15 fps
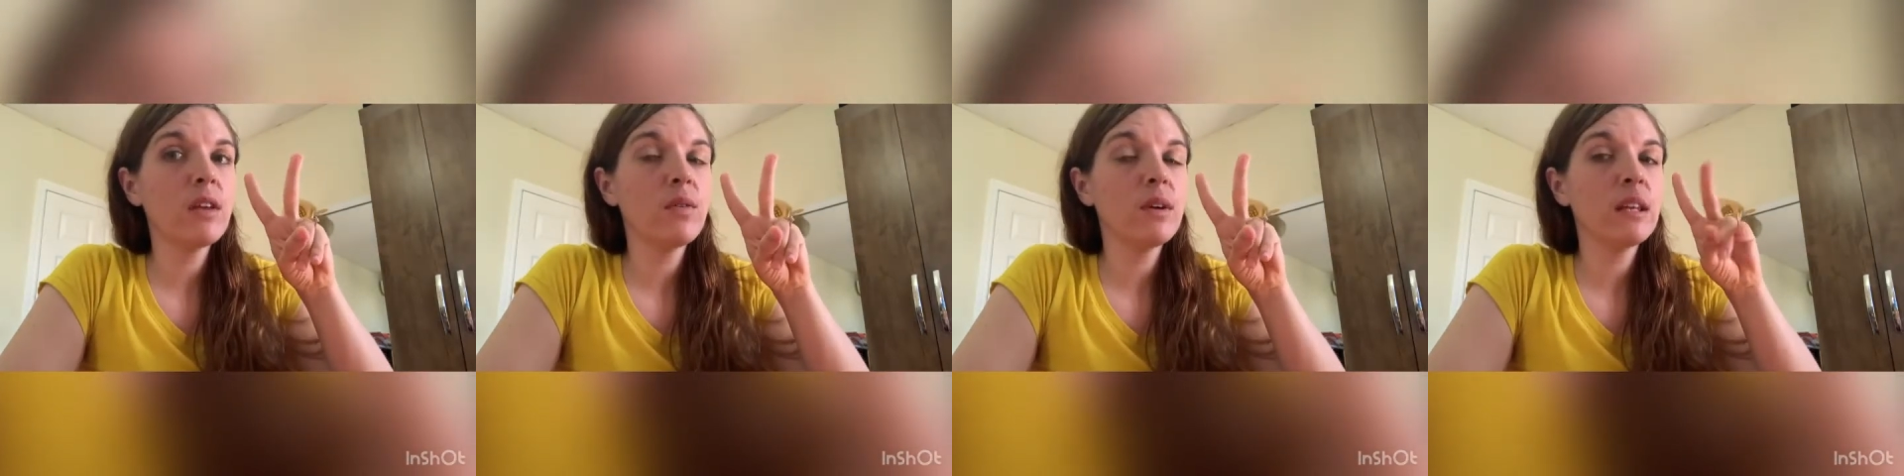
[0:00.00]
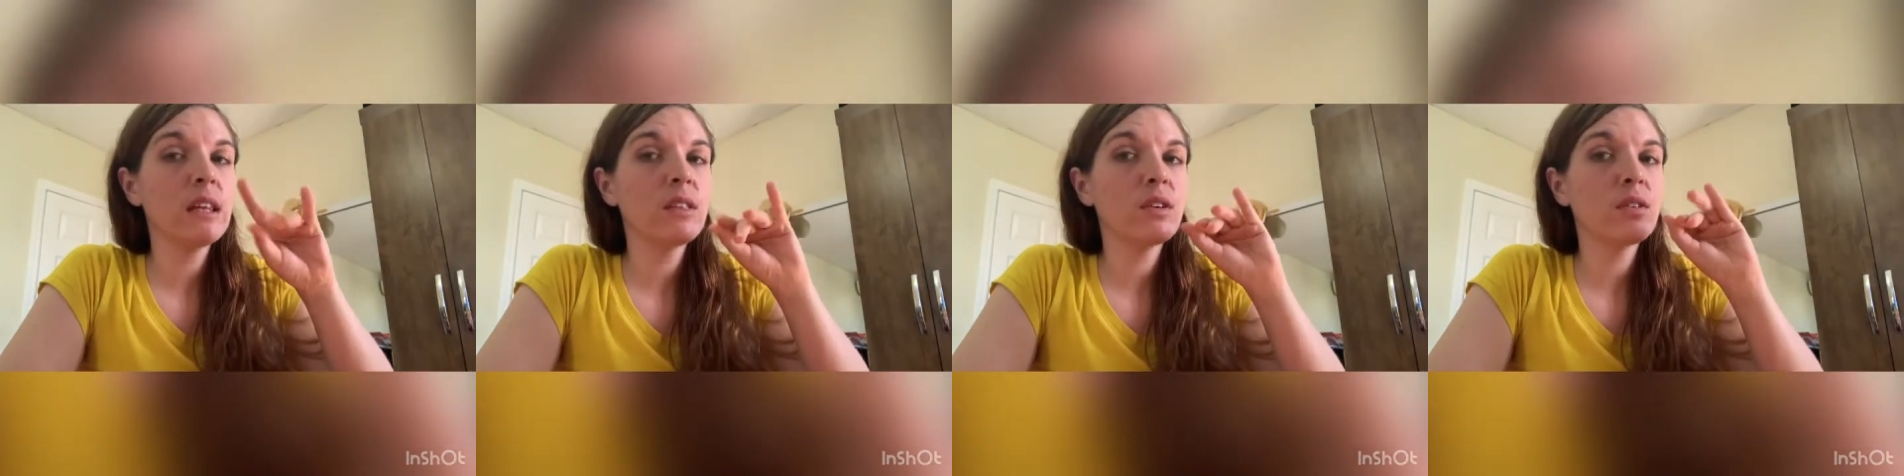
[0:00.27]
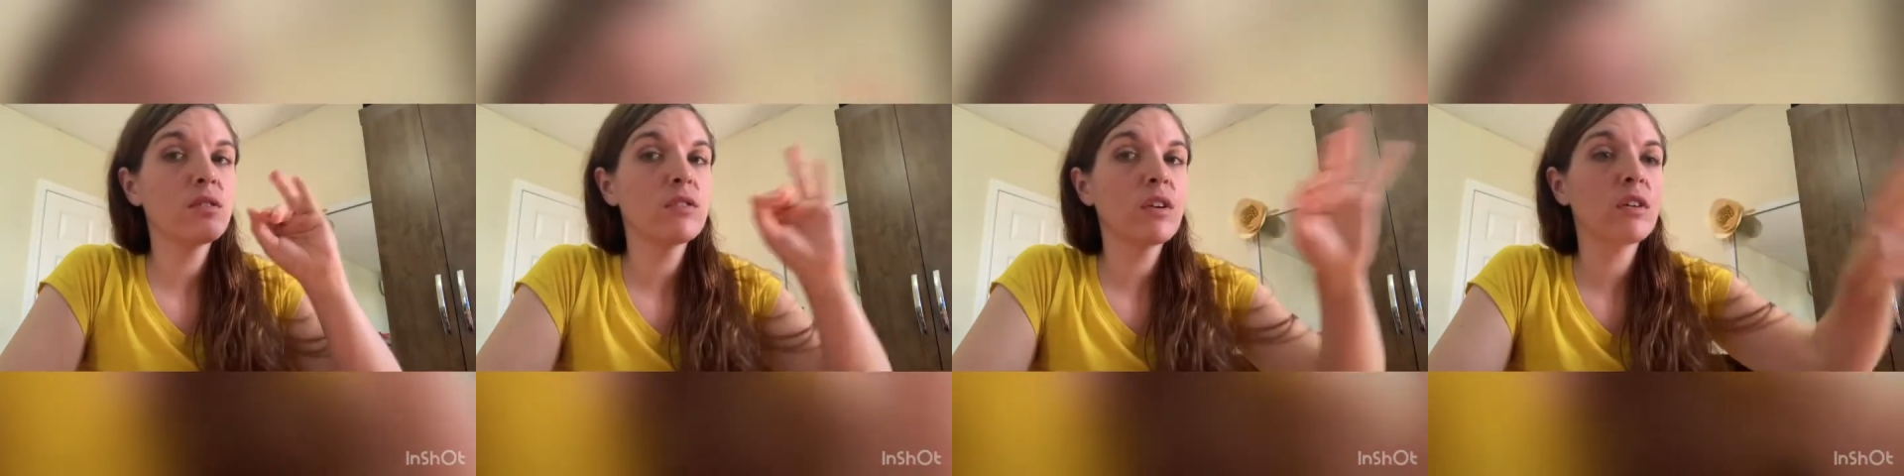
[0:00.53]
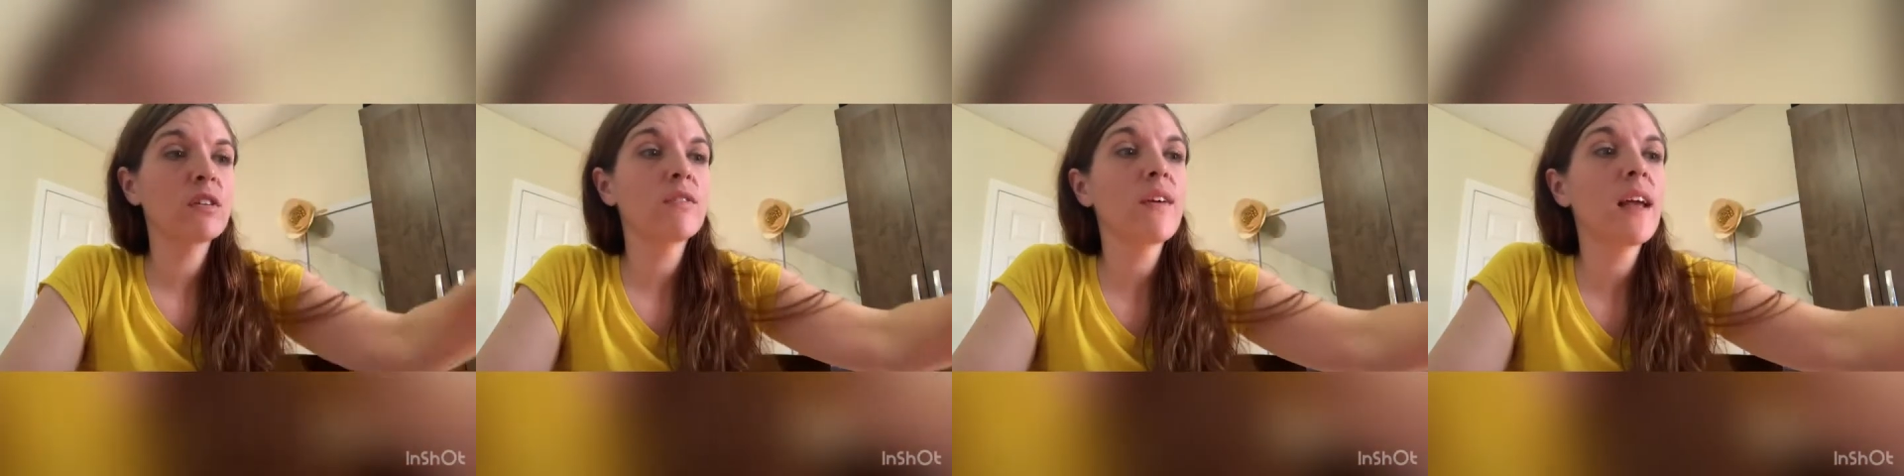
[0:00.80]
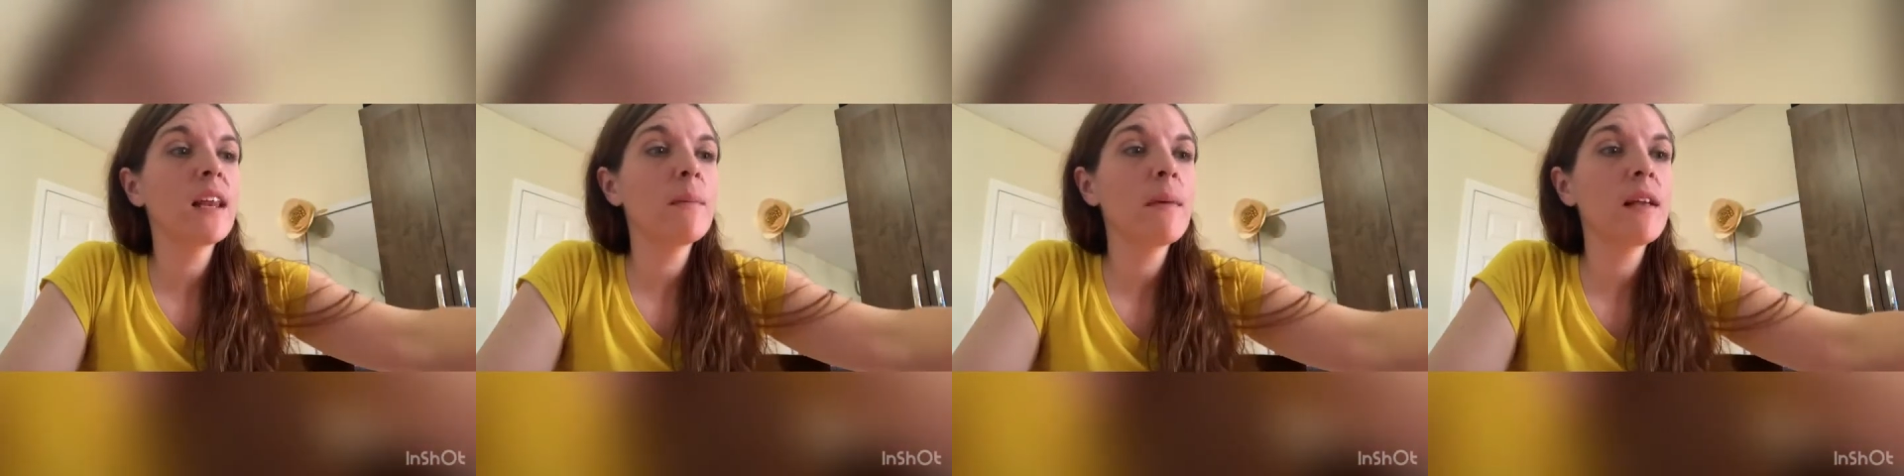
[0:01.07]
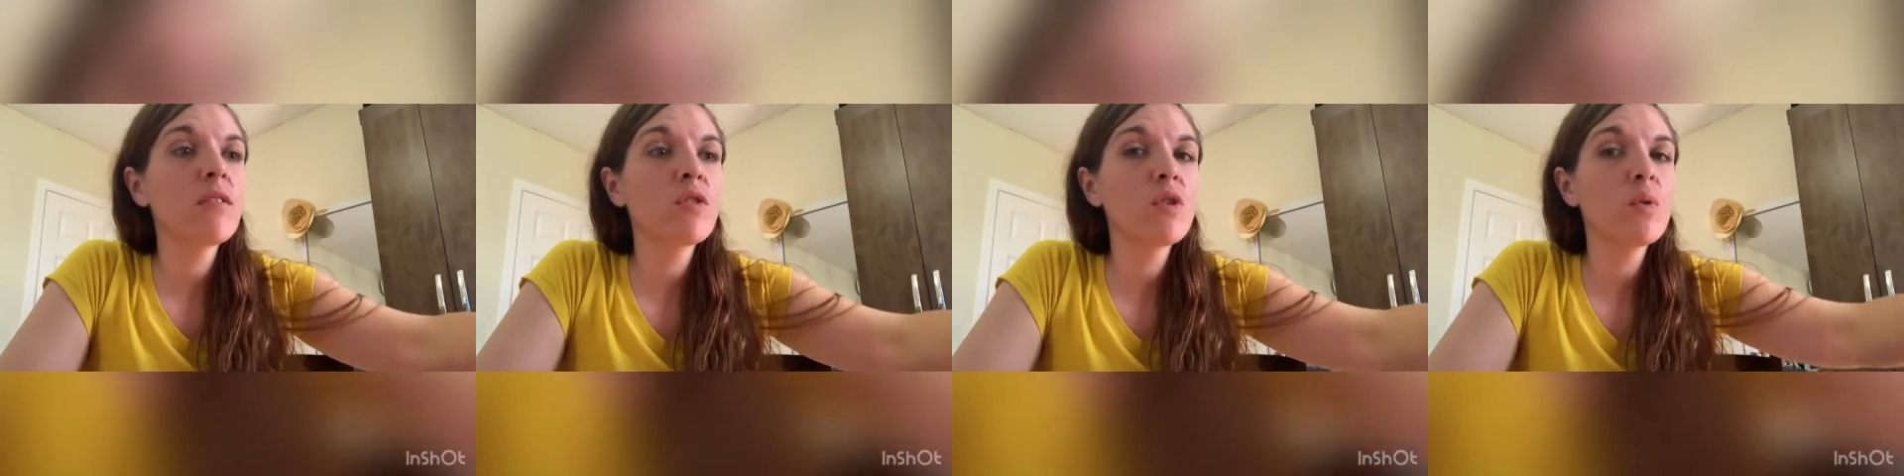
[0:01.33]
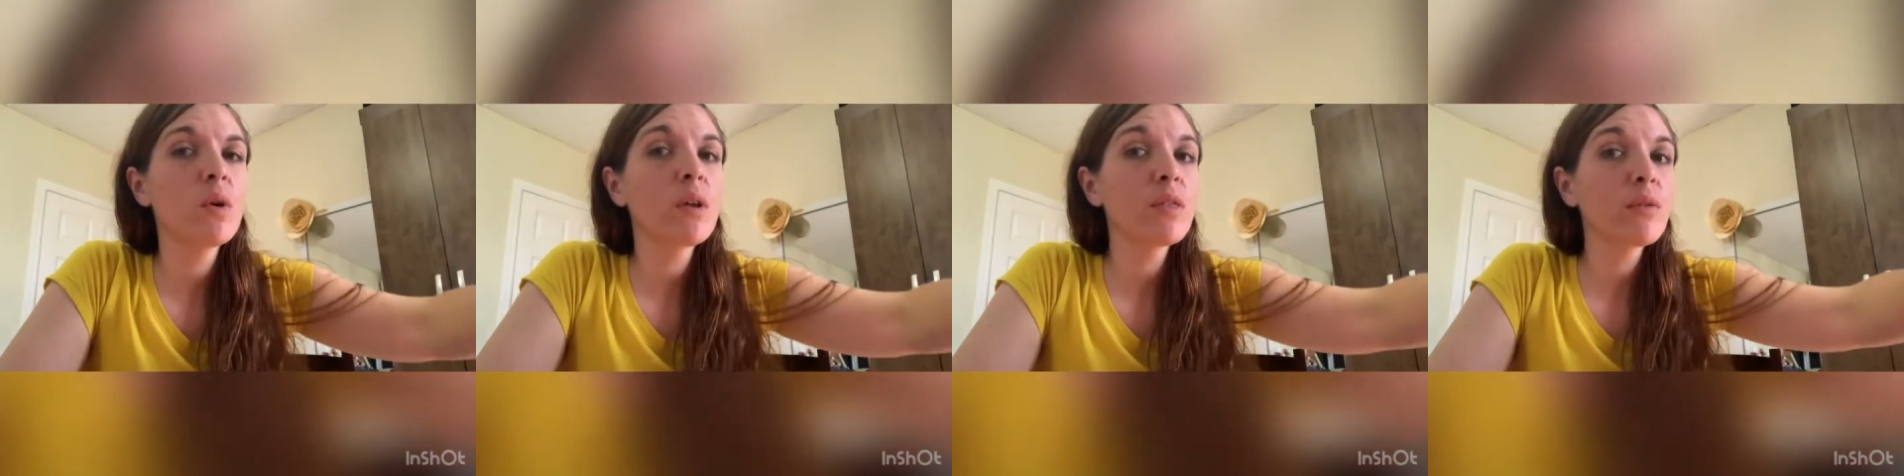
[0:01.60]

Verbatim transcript: You can either start dividing by two or